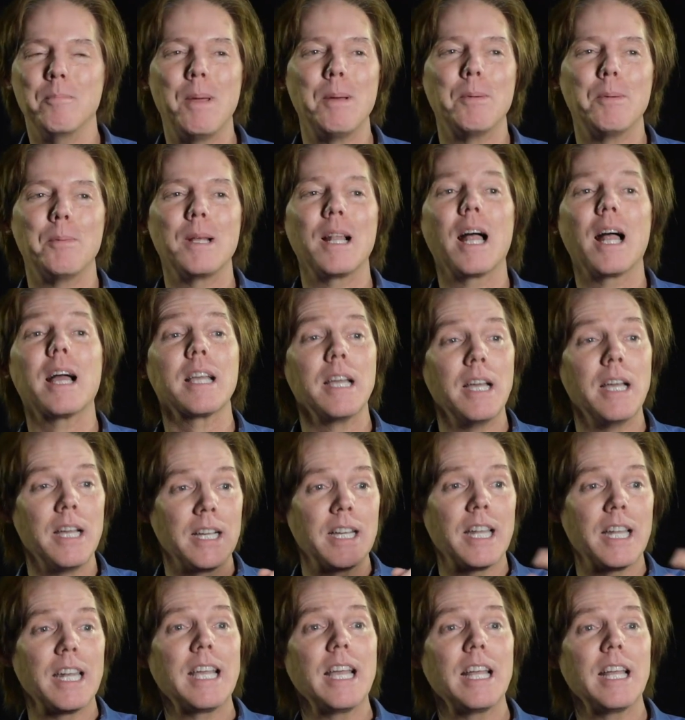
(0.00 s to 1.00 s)
people would be like,
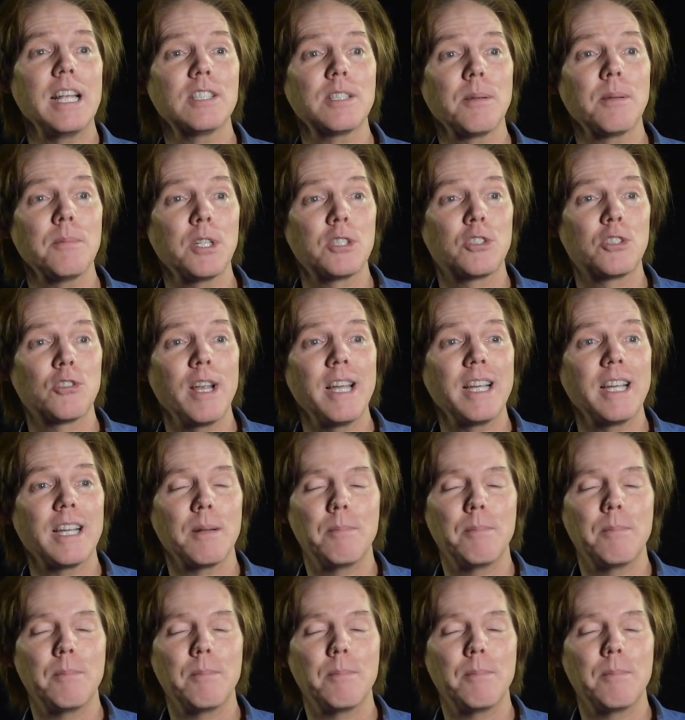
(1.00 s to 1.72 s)
can I get you something to drink?